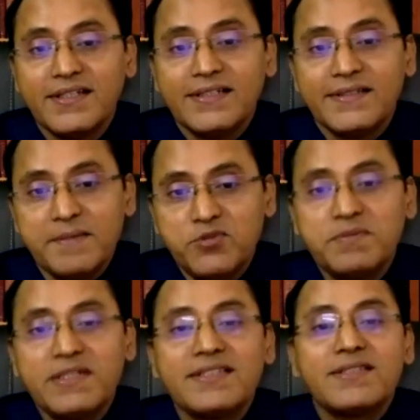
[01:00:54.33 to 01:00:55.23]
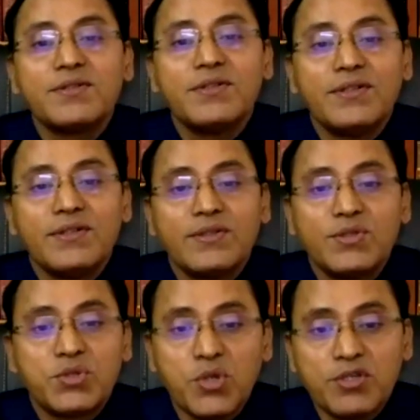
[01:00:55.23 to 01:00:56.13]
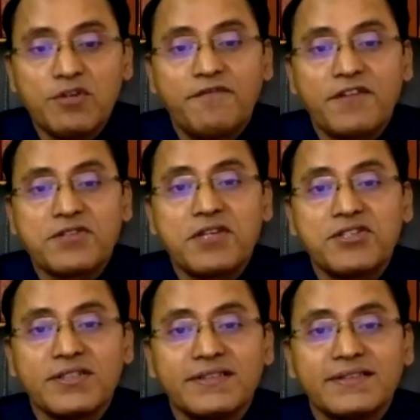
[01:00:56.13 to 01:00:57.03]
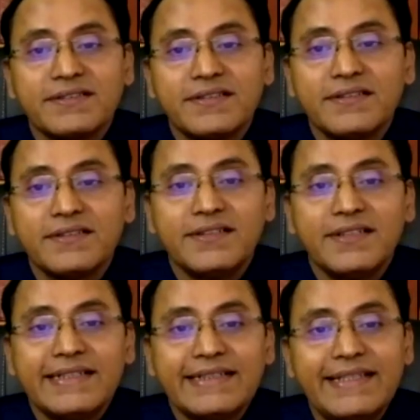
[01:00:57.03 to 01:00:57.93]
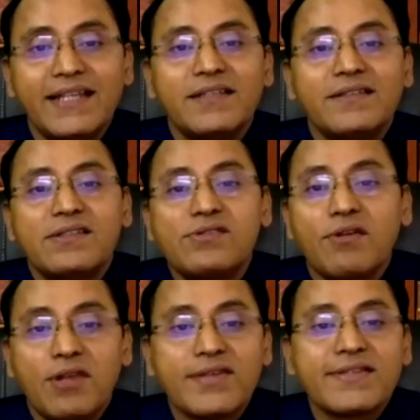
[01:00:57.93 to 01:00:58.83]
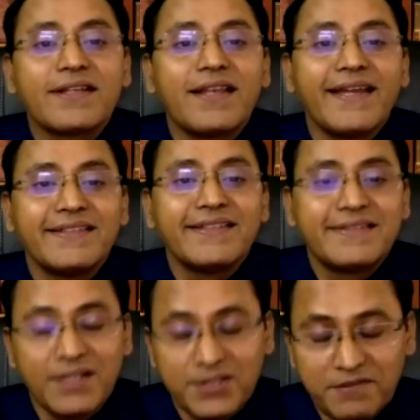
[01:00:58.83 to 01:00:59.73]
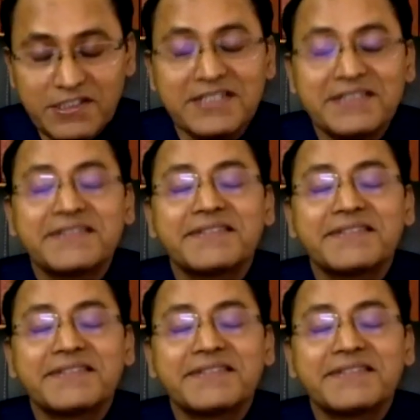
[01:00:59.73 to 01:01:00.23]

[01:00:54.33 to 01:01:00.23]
The moment you show your frustration, then you have lost the client not the witness.